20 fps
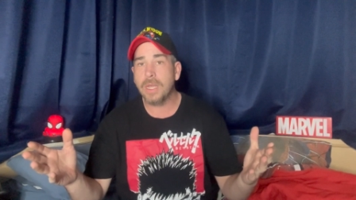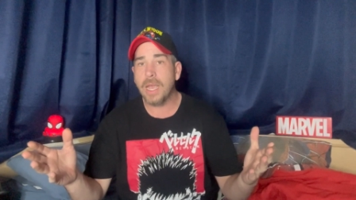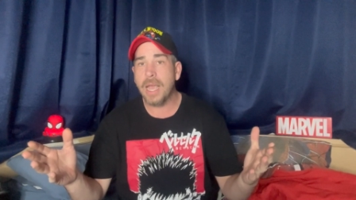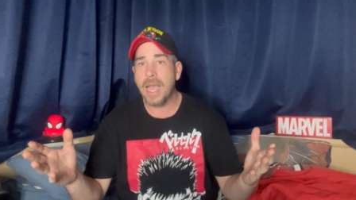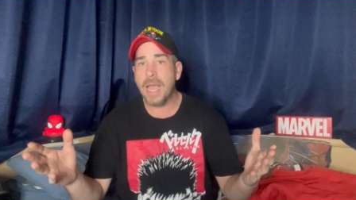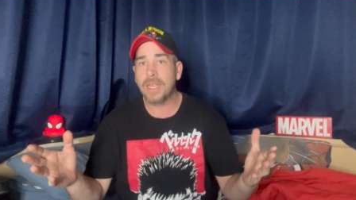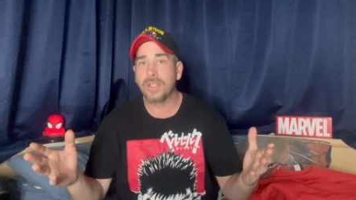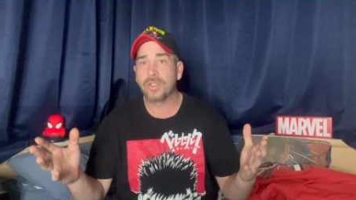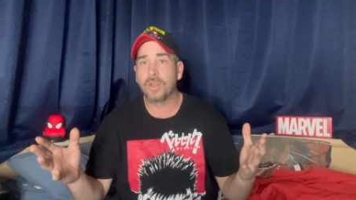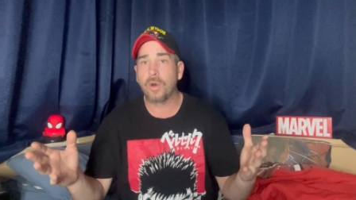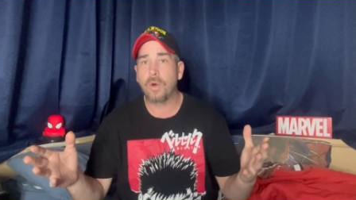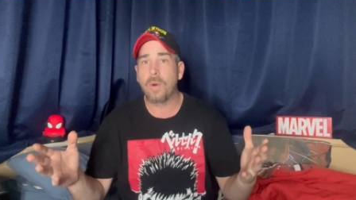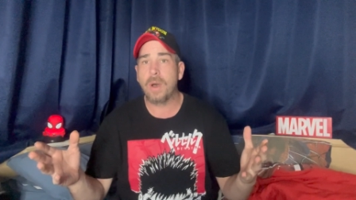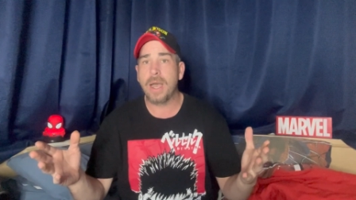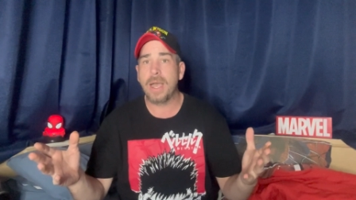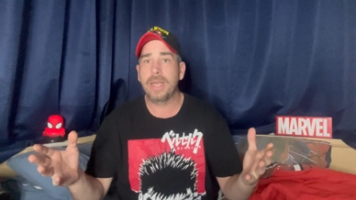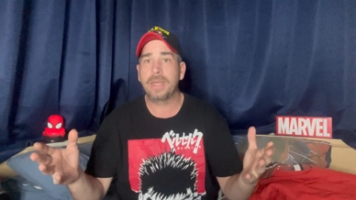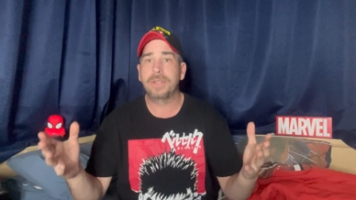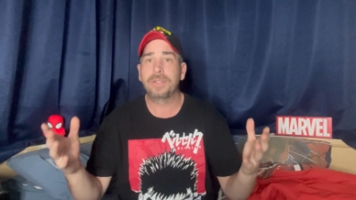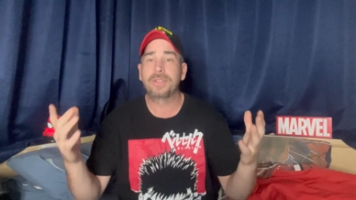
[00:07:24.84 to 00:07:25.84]
as
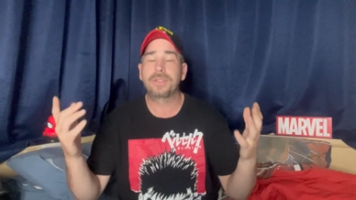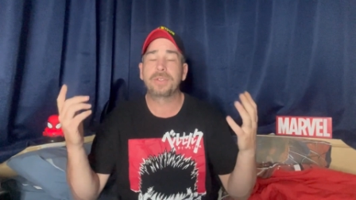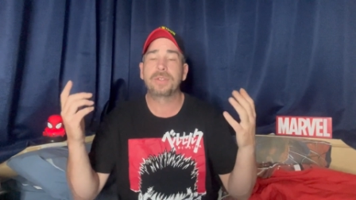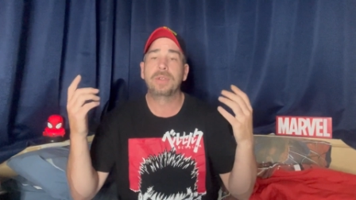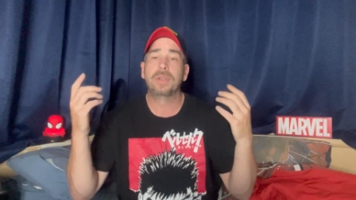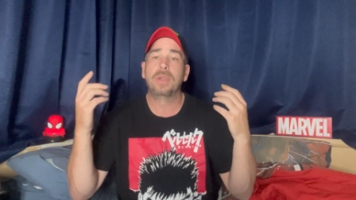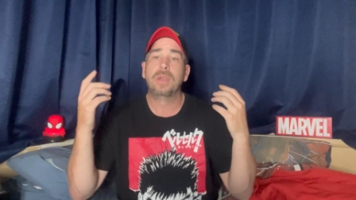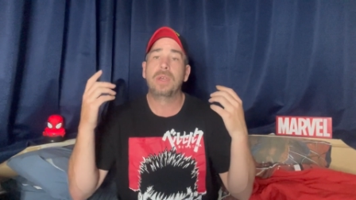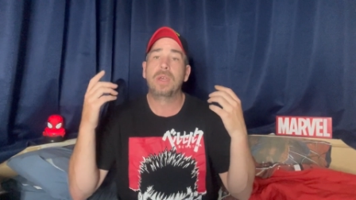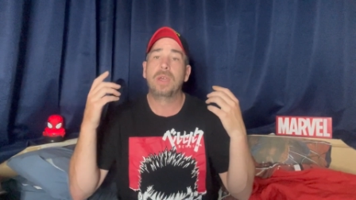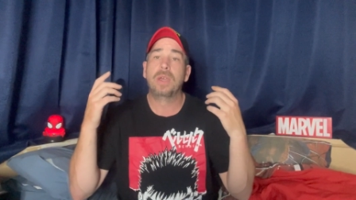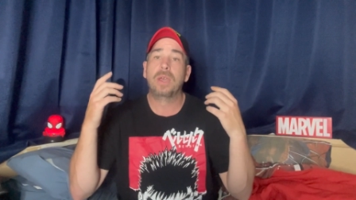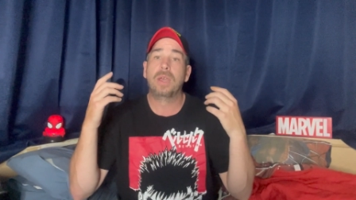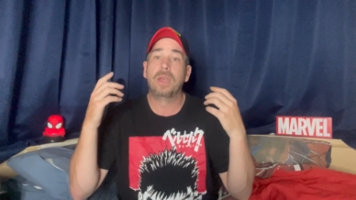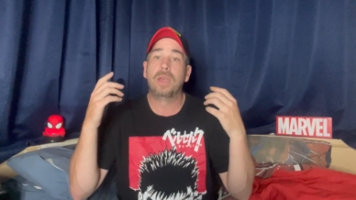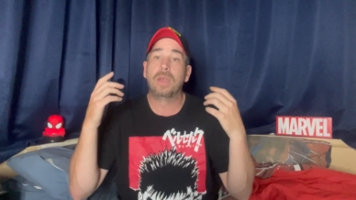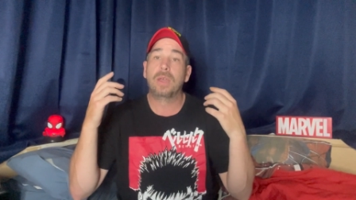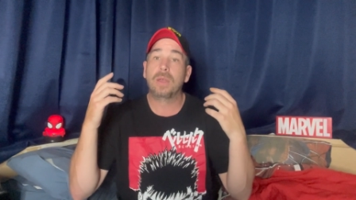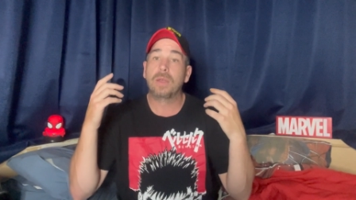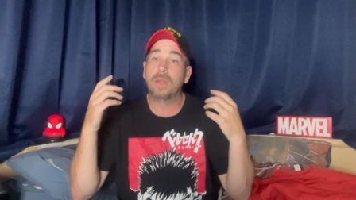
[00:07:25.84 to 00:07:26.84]
always,
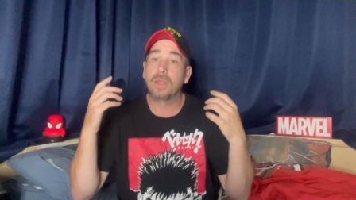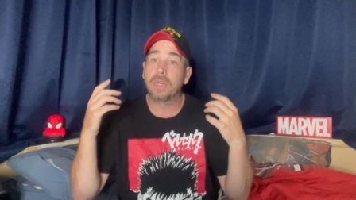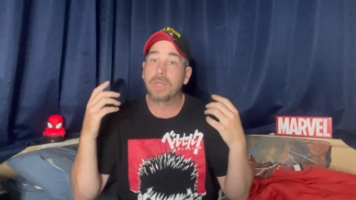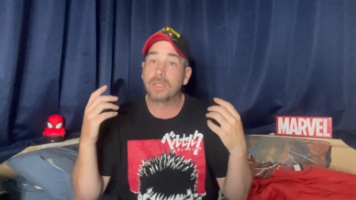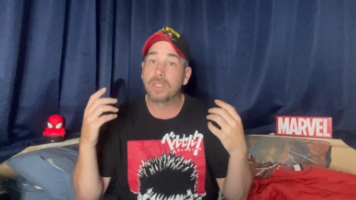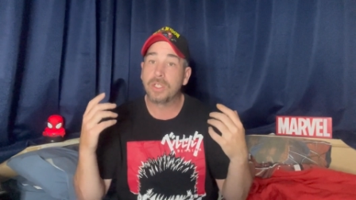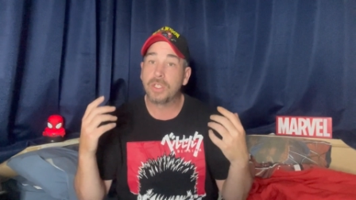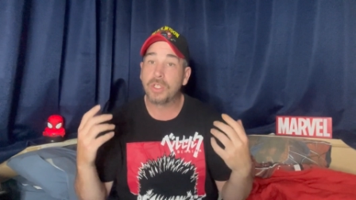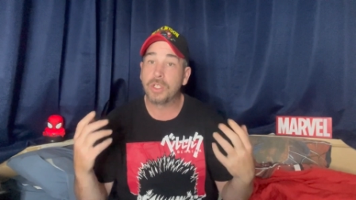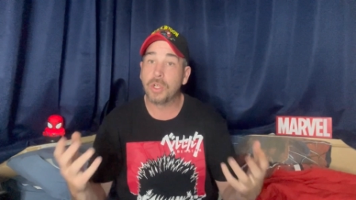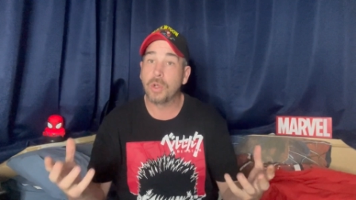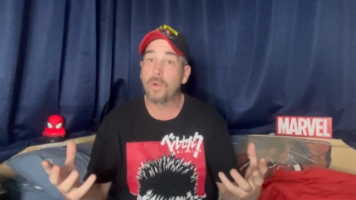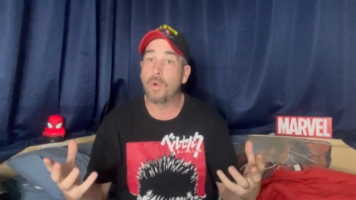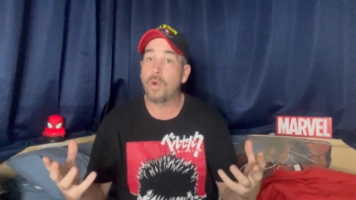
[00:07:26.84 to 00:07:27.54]
do